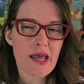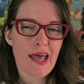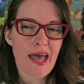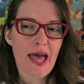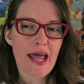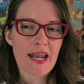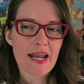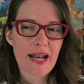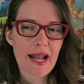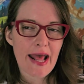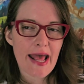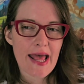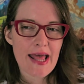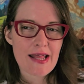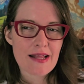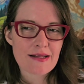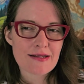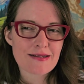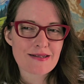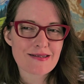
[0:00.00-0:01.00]
and it
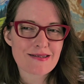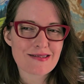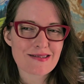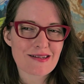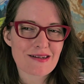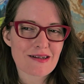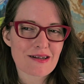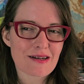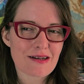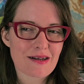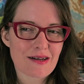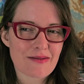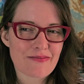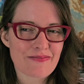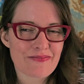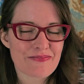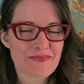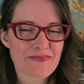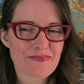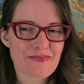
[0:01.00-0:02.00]
ends
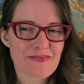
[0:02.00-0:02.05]
around